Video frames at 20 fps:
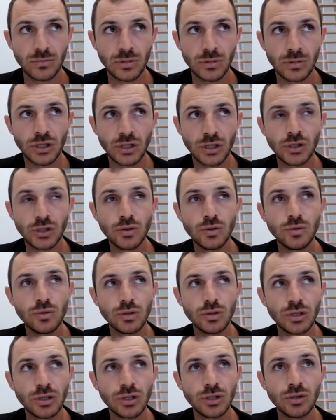
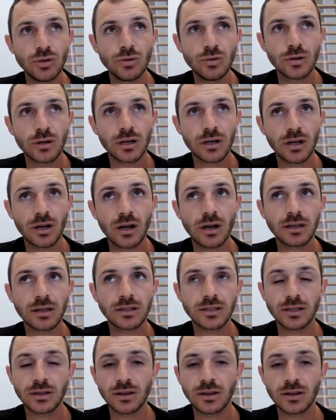you are going
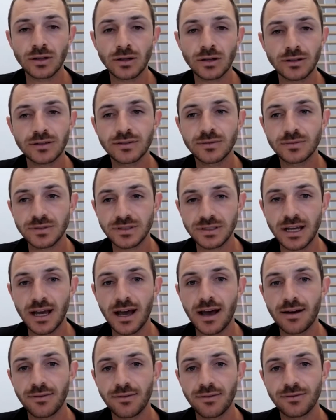to learn some
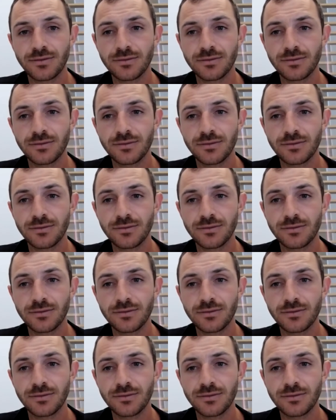stuff.